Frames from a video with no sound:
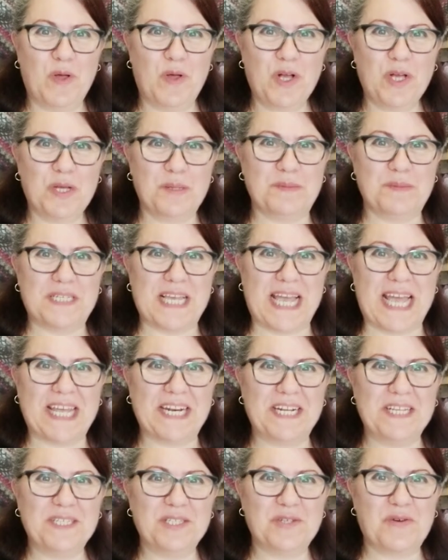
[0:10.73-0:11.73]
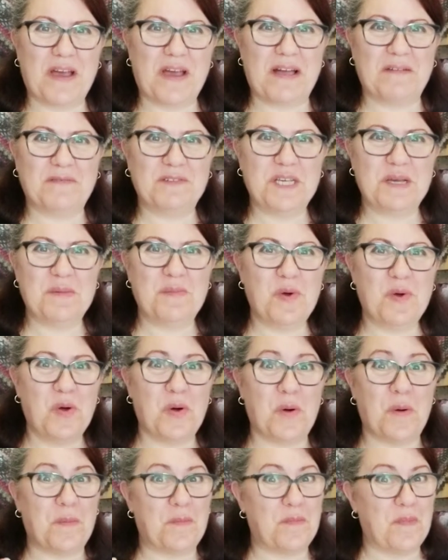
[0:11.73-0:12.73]
welcome to Anna's Crafty
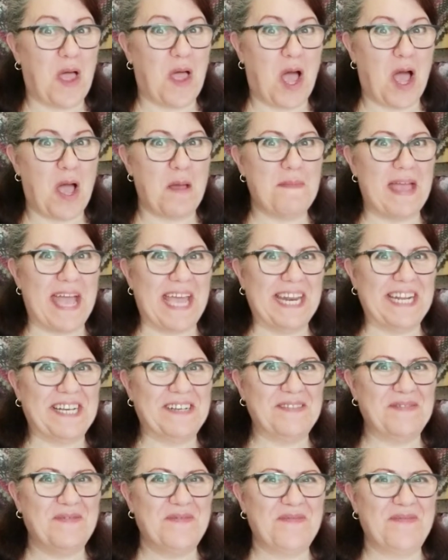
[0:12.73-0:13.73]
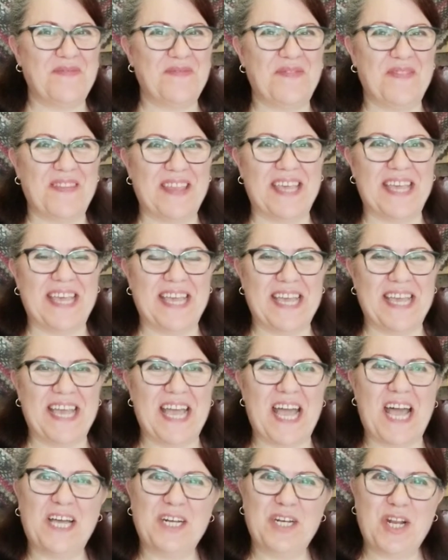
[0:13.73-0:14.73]
More. I'm Anna.
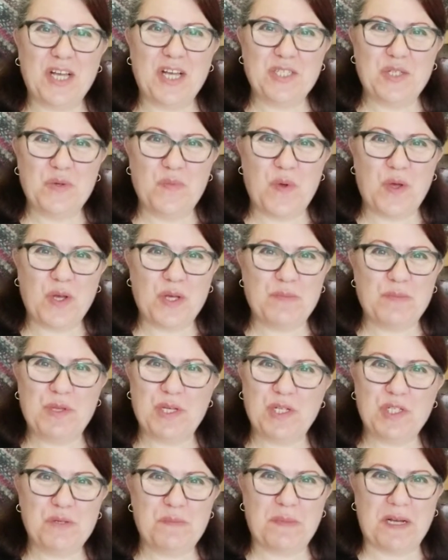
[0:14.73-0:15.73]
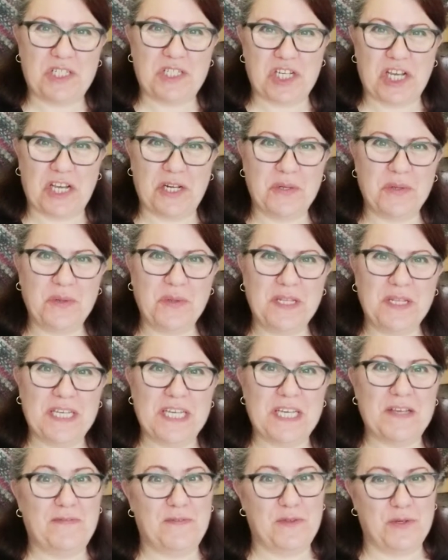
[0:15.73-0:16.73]
I'd like to welcome you to my channel
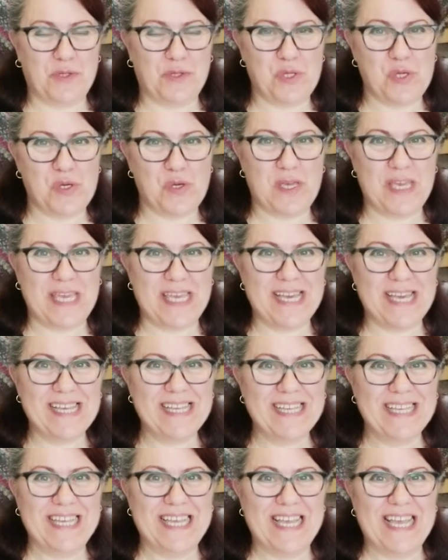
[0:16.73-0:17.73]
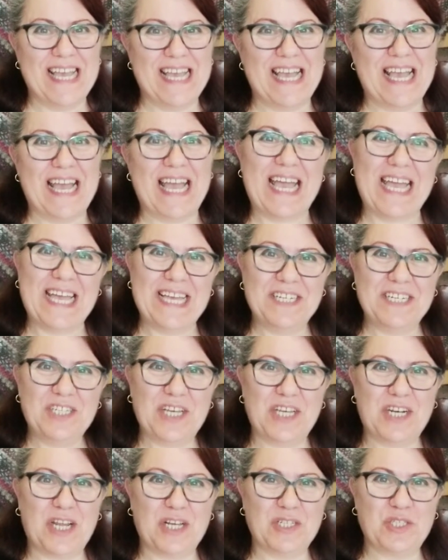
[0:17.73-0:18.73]
if you're new here, and
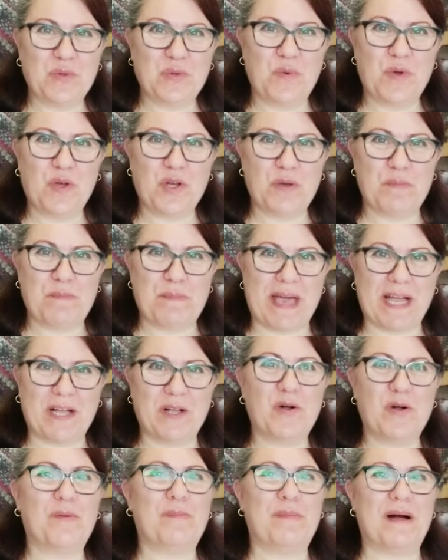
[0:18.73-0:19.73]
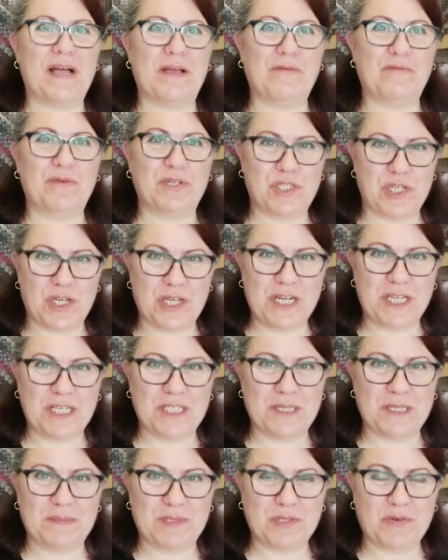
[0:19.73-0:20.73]
I'd like to welcome back all my returning
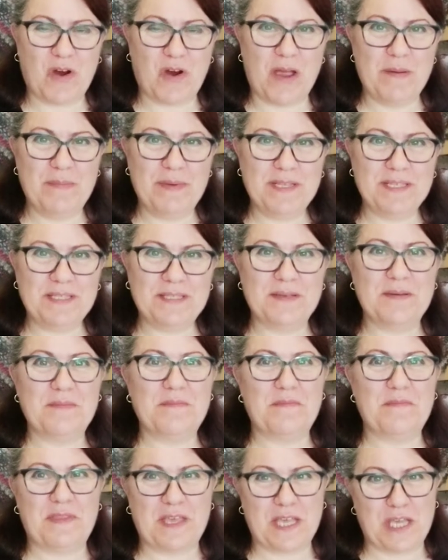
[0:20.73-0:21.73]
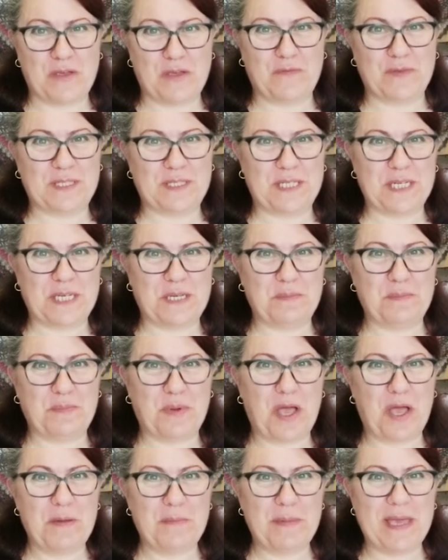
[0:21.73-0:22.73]
subscribers. Thank you for sticking
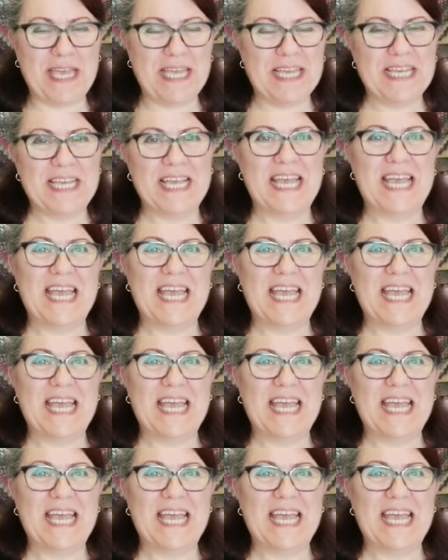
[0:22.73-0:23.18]
by me.